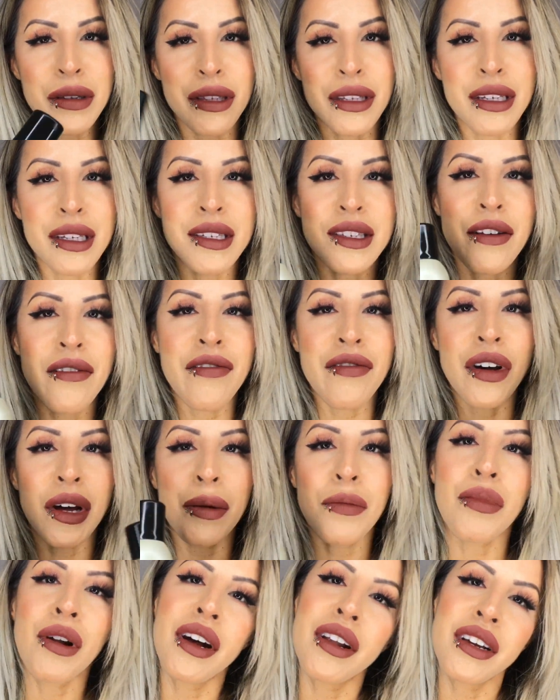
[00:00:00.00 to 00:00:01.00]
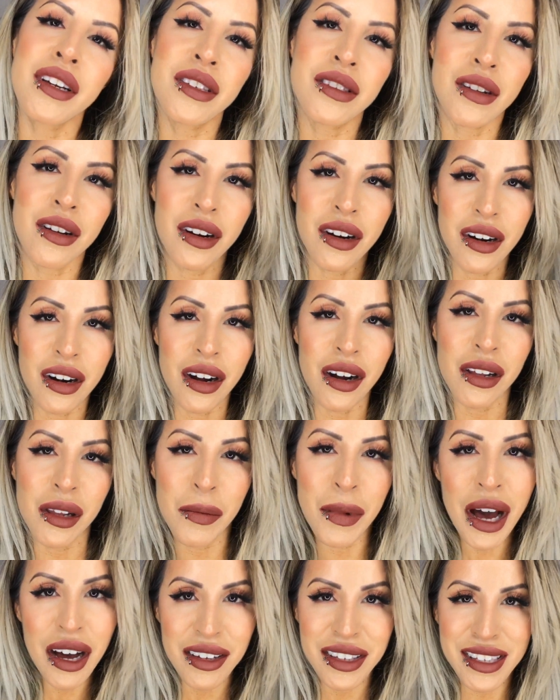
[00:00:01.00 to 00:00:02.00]
what these fun products are all
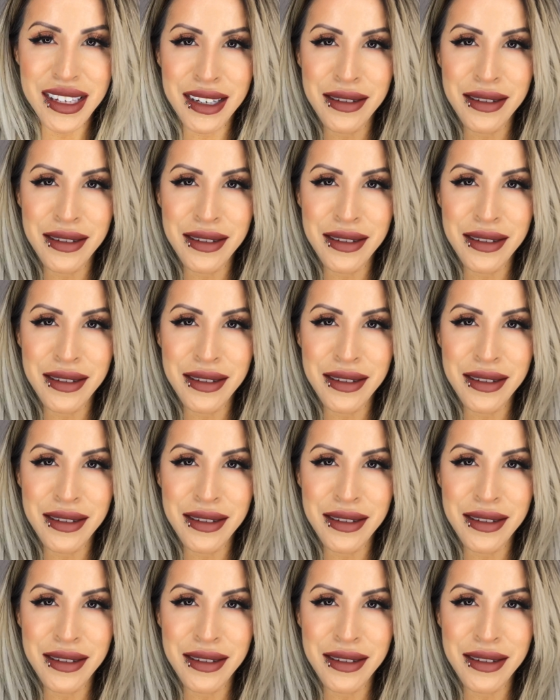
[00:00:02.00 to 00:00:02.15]
about.